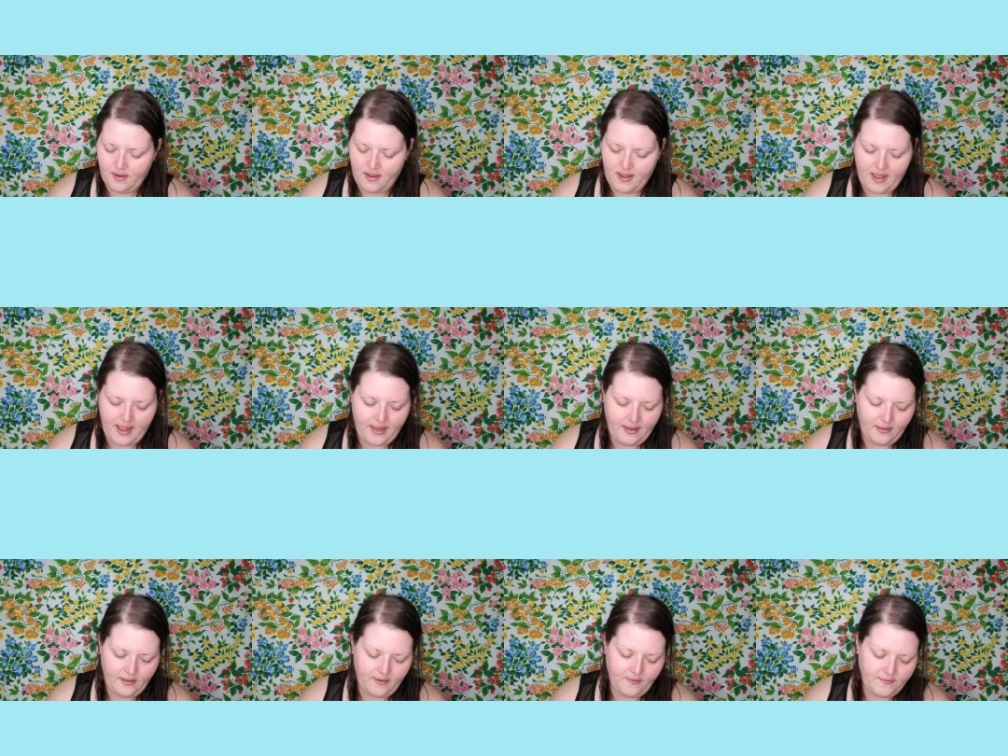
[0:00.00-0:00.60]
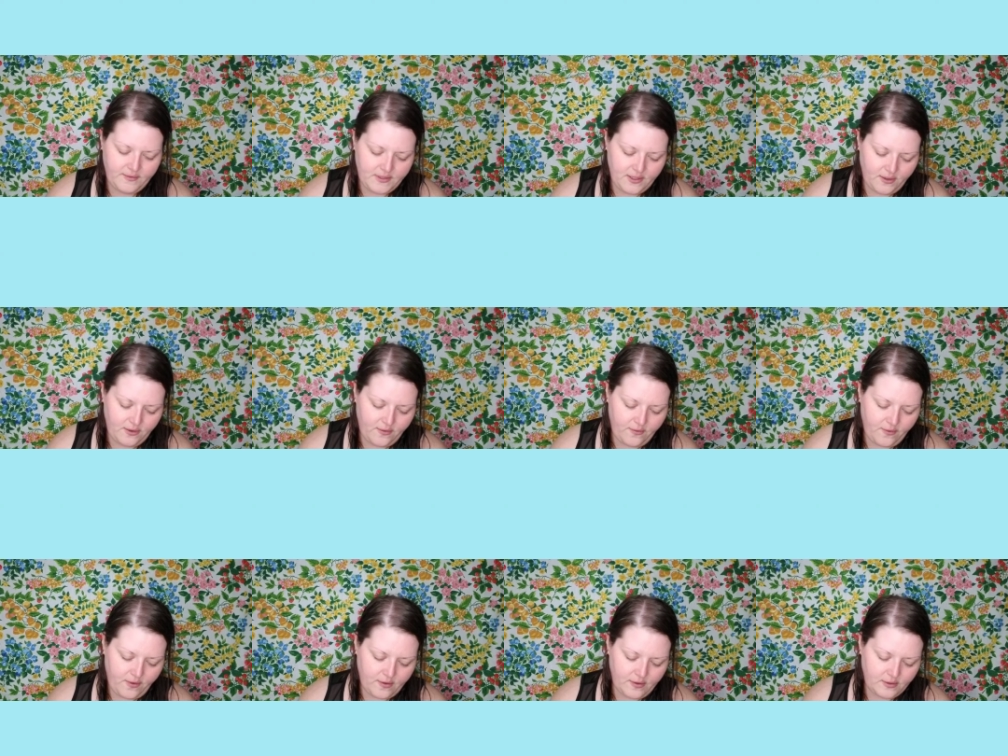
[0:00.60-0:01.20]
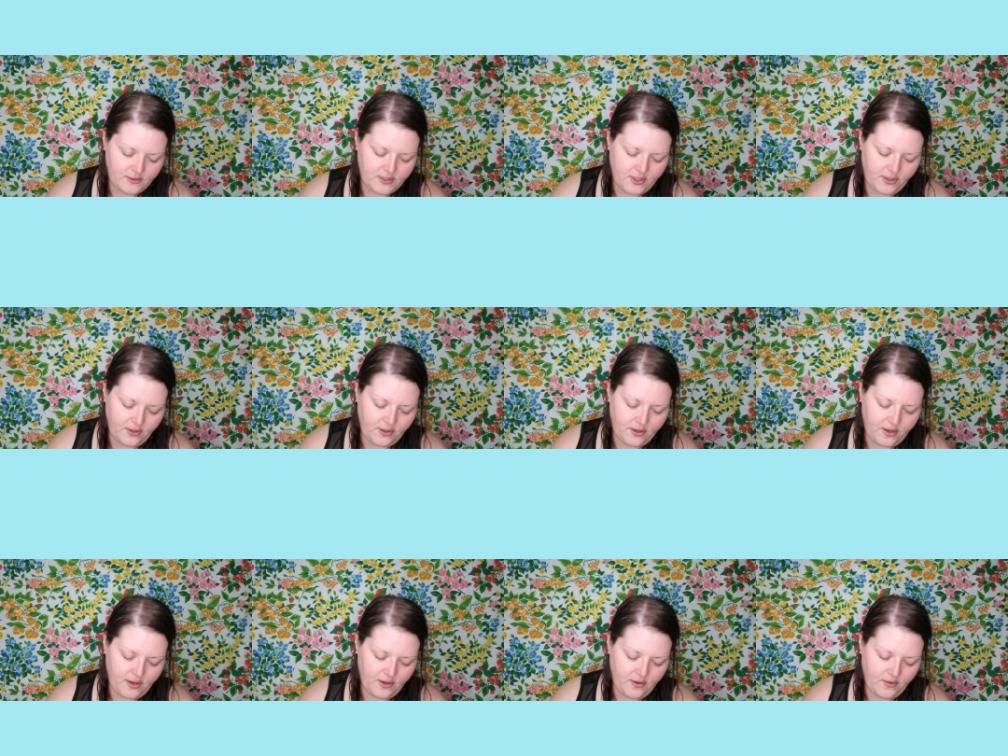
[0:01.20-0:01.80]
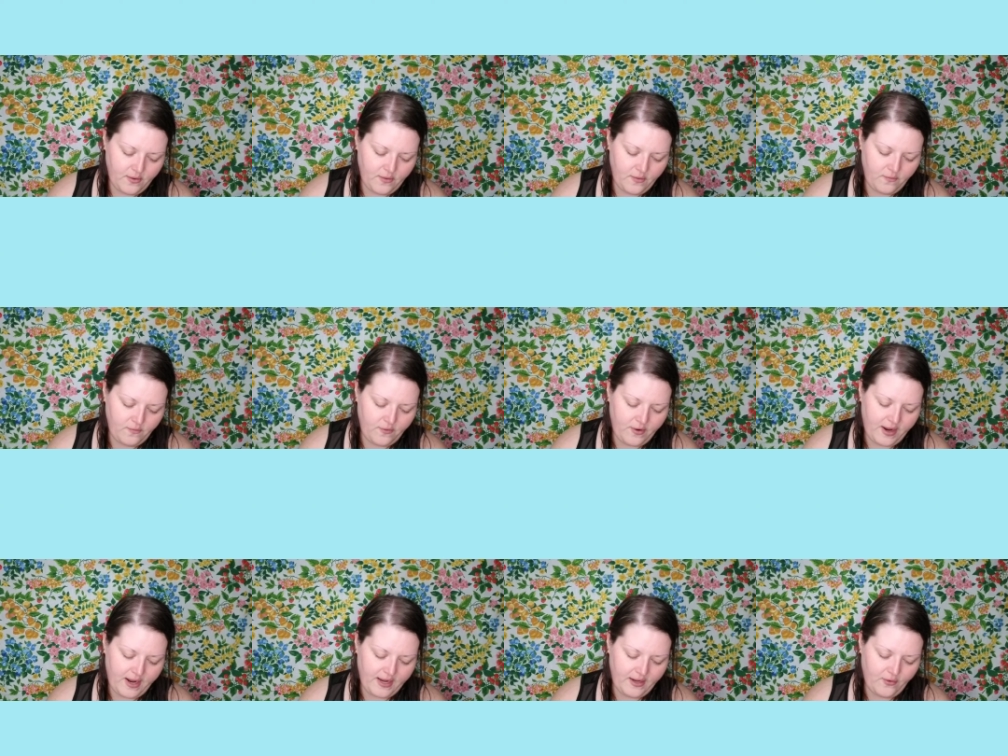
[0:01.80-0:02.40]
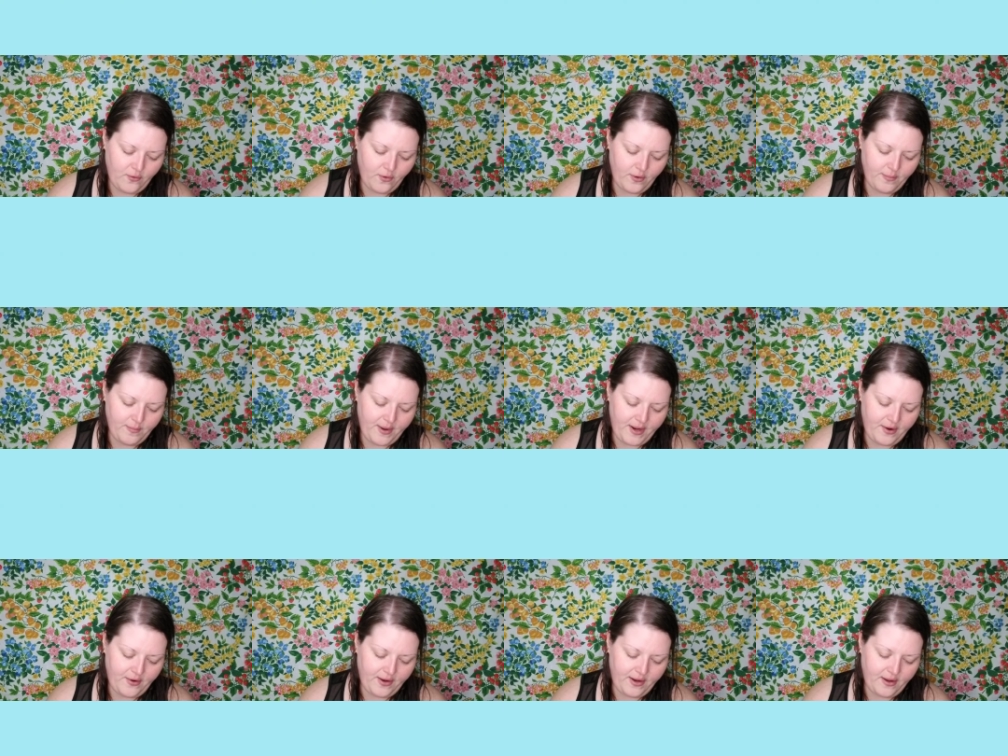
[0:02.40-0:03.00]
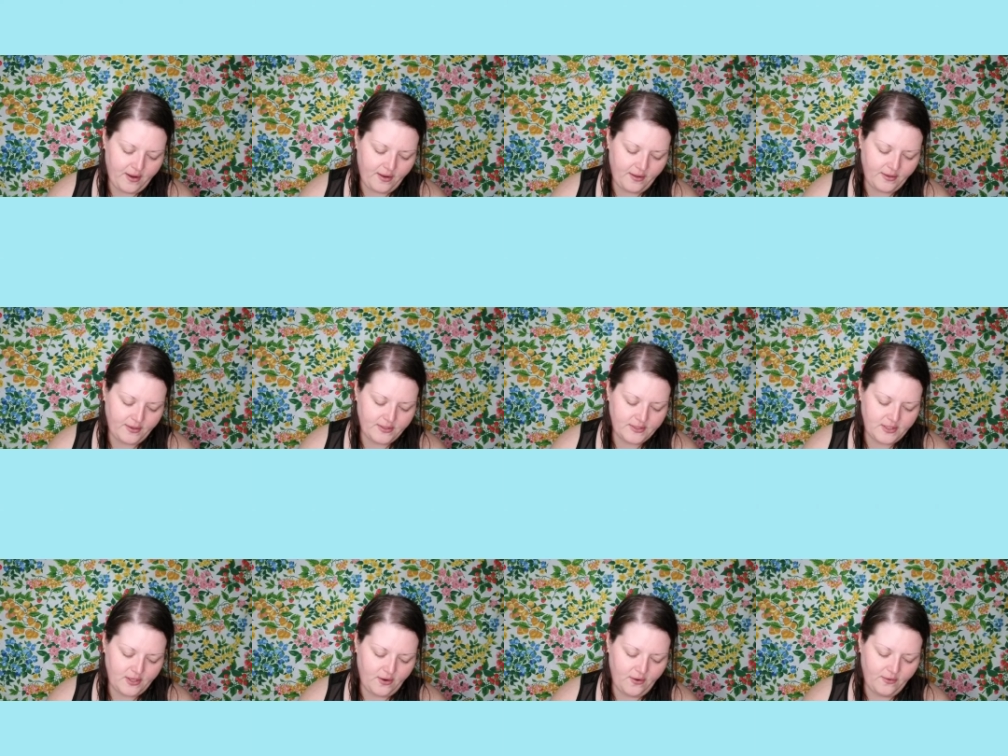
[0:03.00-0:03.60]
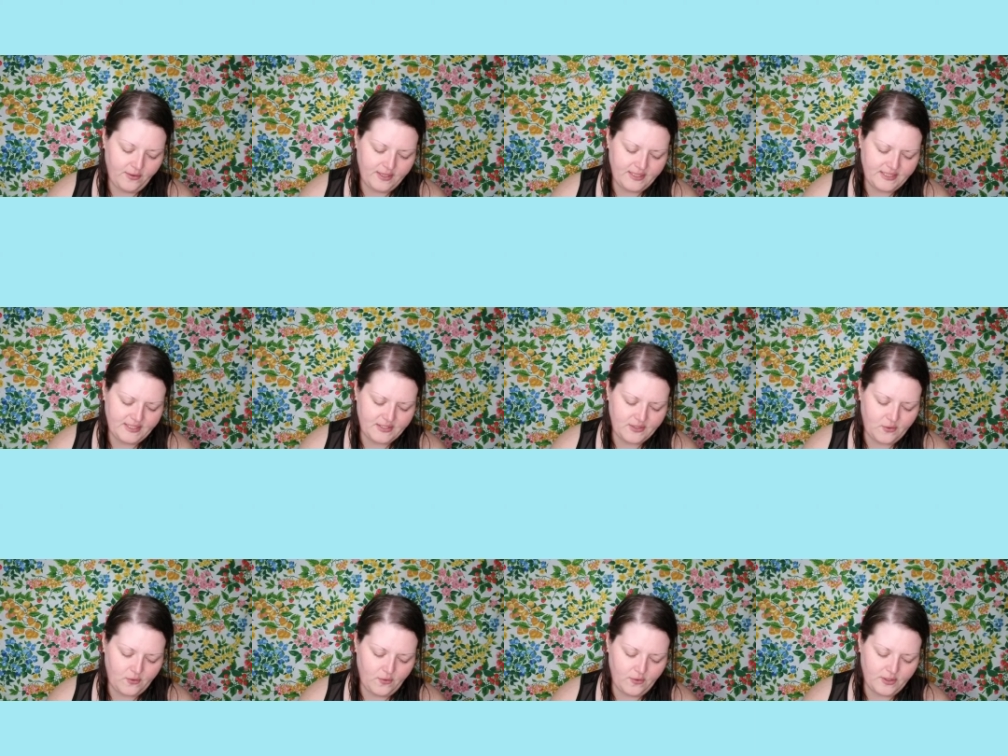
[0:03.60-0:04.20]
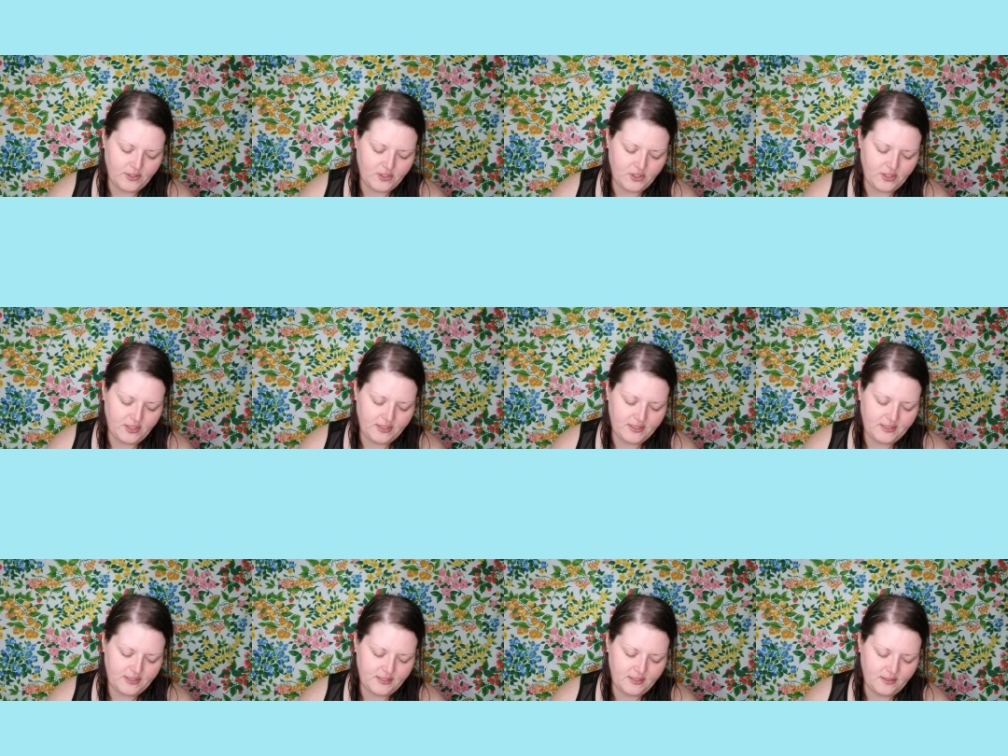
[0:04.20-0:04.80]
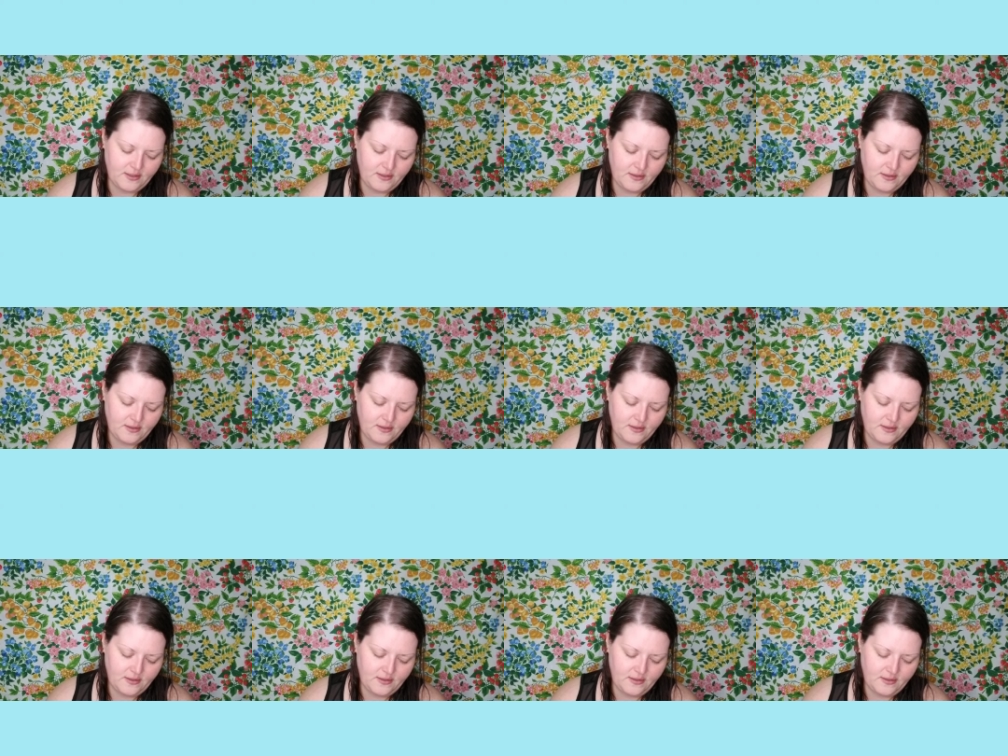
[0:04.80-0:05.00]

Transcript: I love dark, dark red or berry colors. Oh, this is gorgeous.